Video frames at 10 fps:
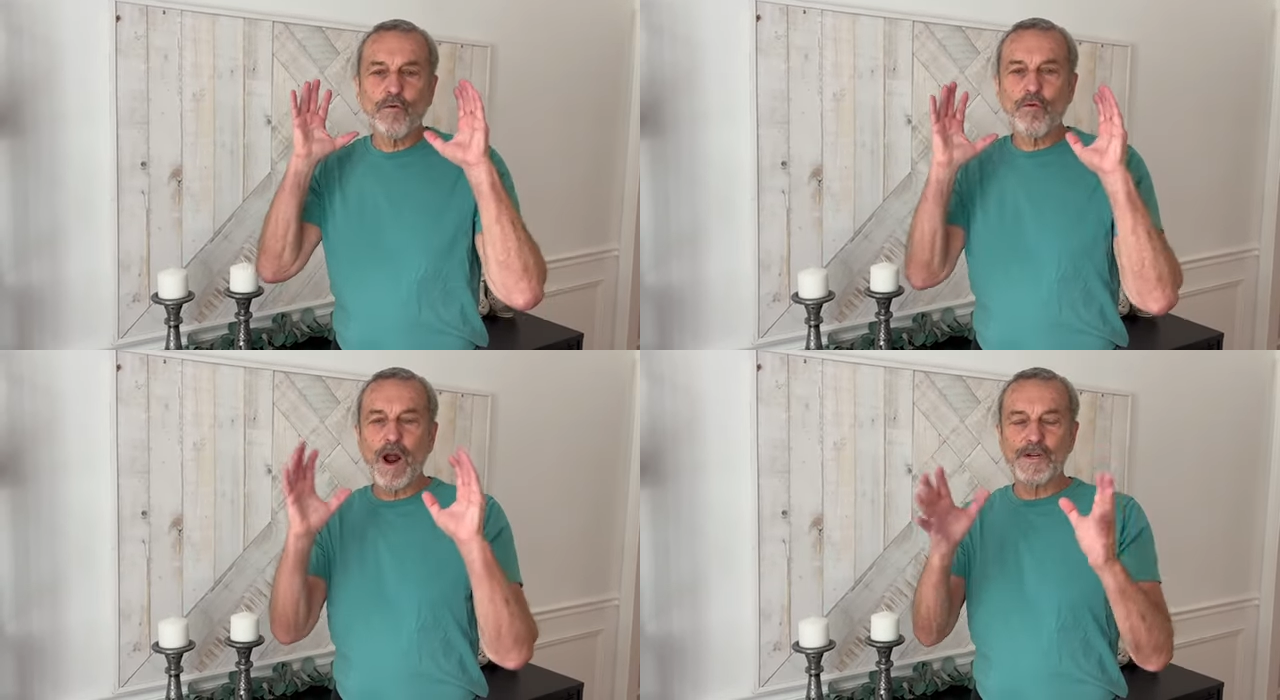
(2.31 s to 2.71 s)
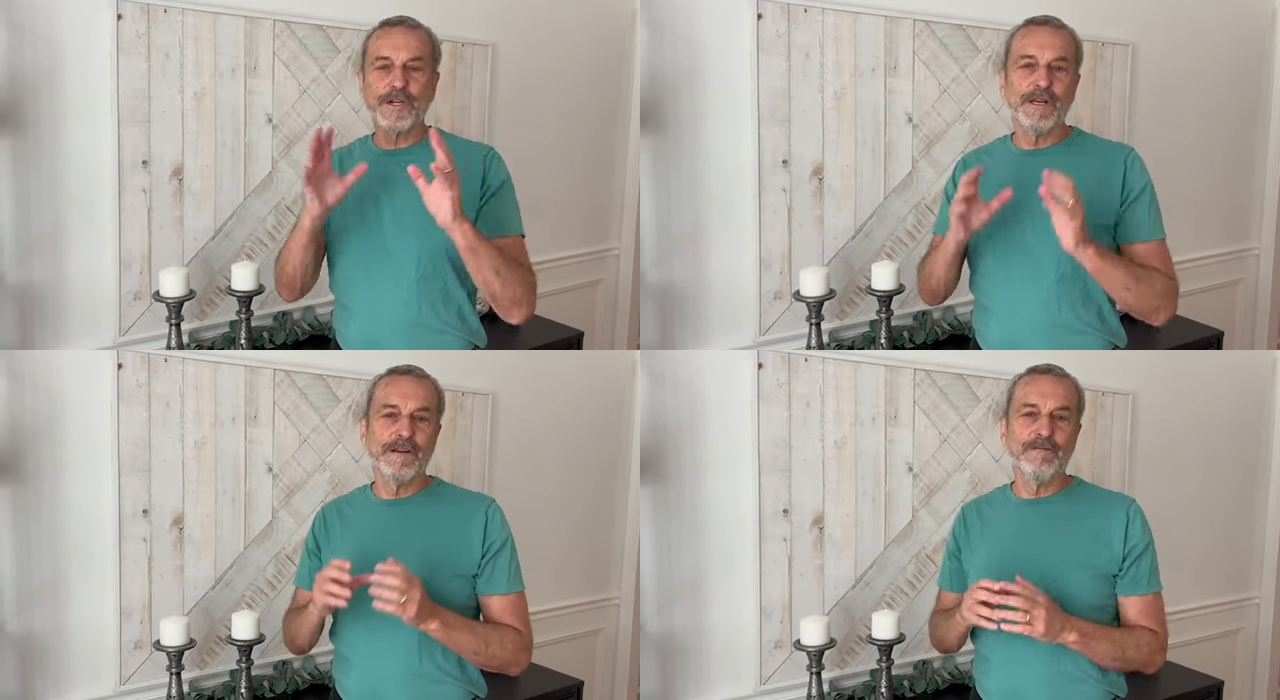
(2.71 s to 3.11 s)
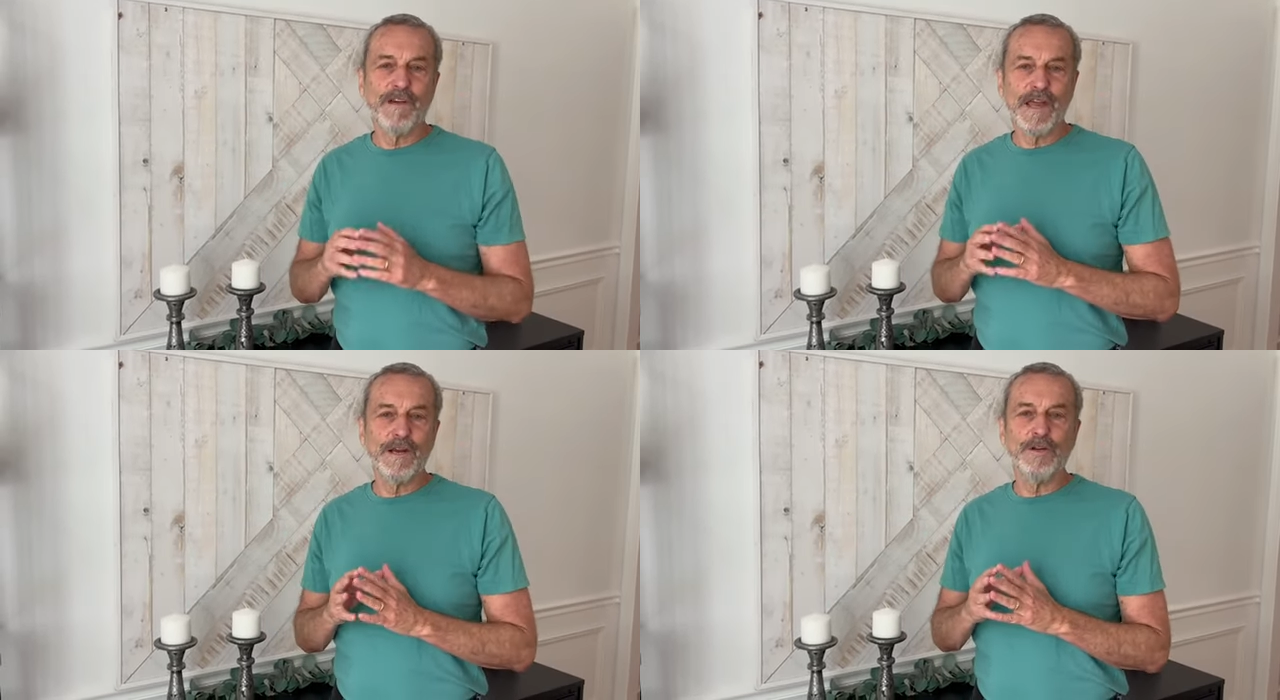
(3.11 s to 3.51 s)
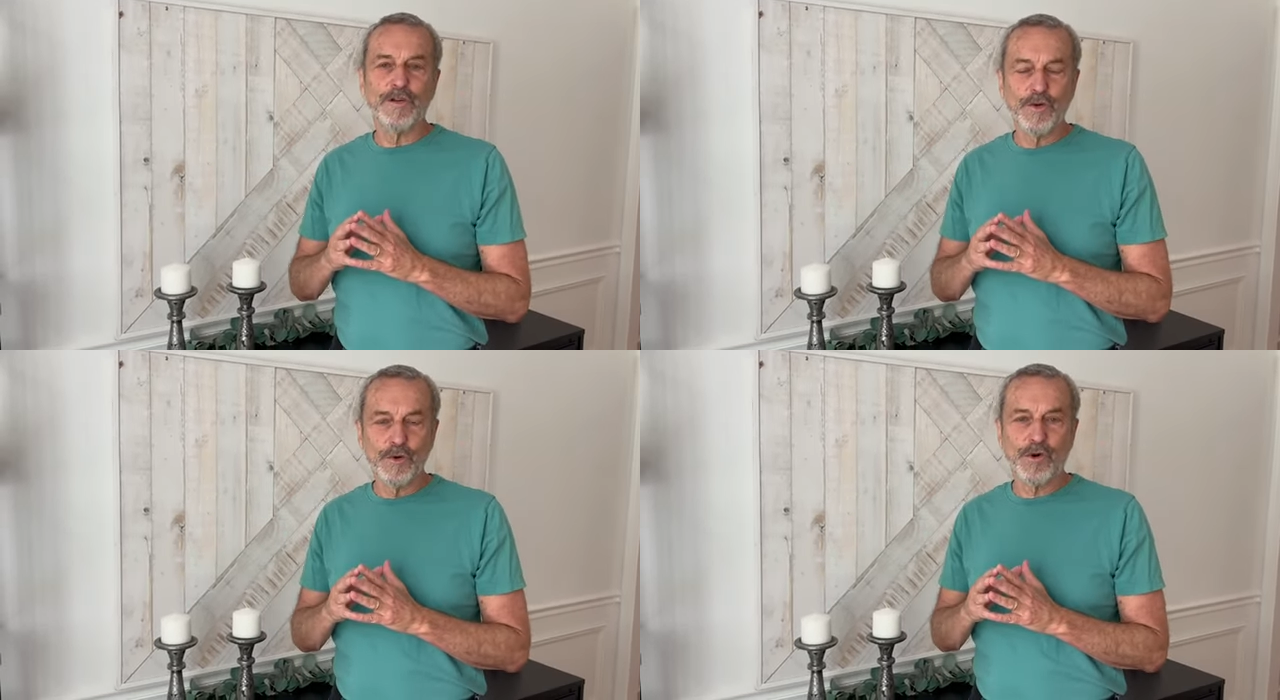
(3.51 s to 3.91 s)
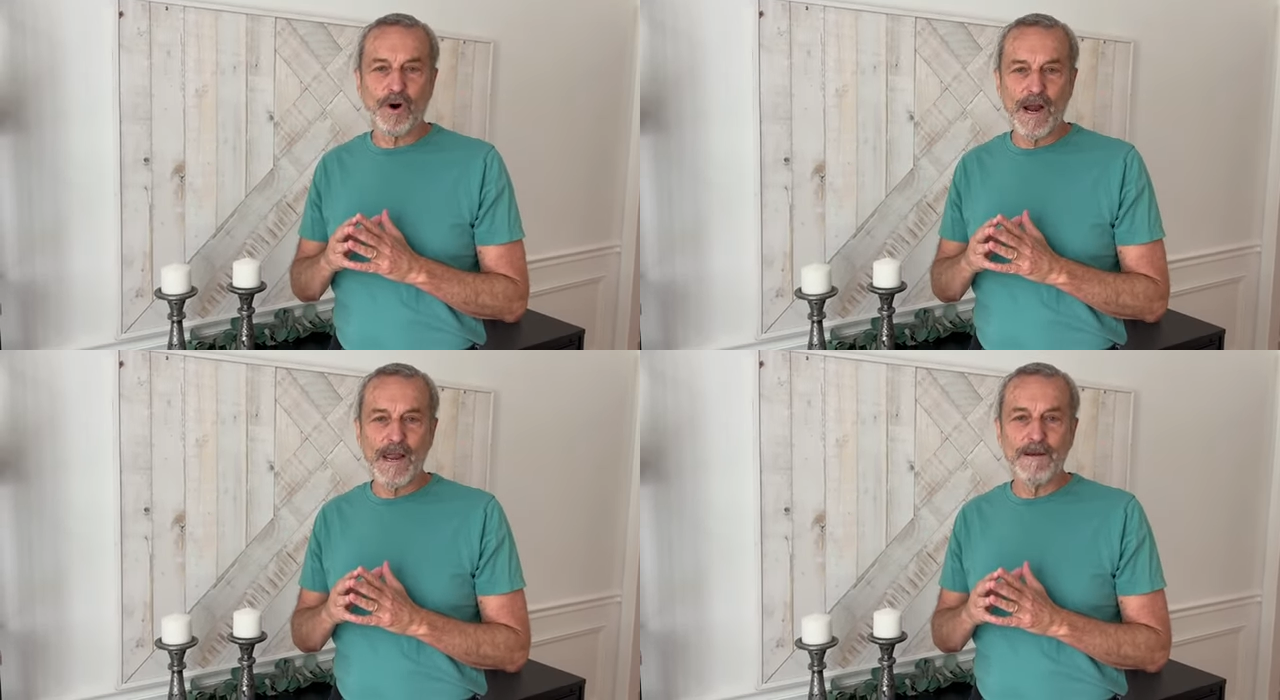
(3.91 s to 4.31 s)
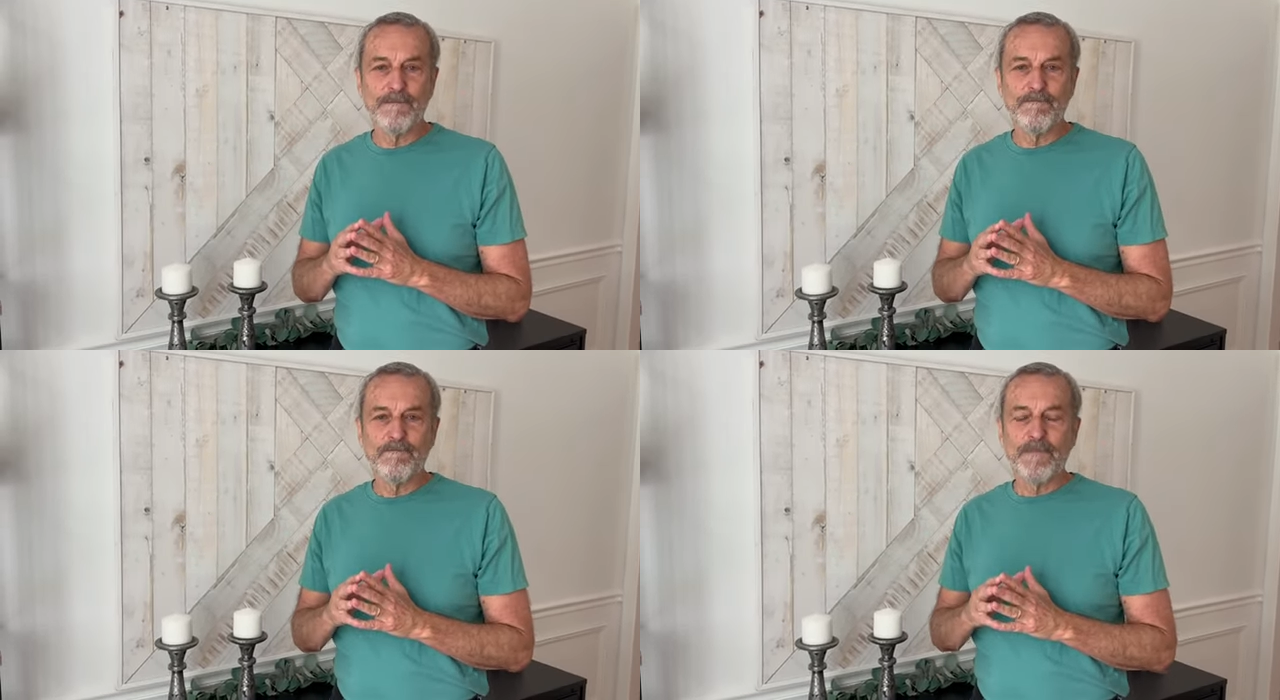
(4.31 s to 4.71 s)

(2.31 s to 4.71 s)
Russia invaded Ukraine